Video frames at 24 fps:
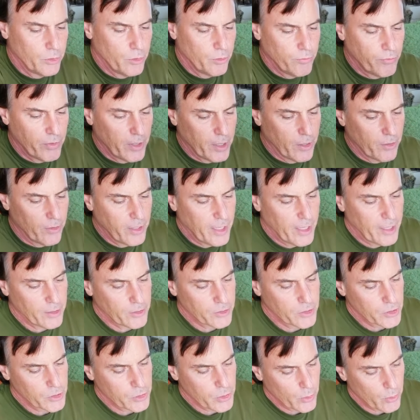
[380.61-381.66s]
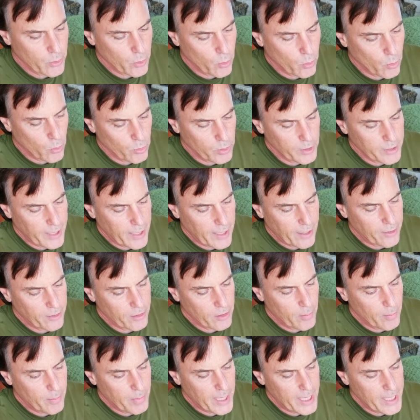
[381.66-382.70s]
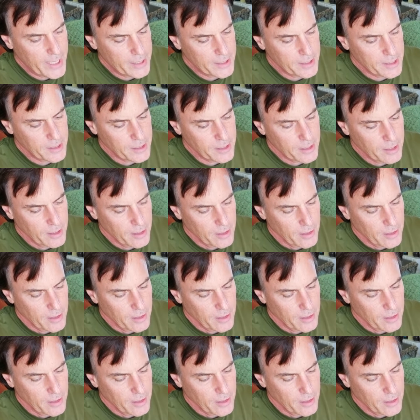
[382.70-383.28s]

your fingernails to sort of hold it down at the base,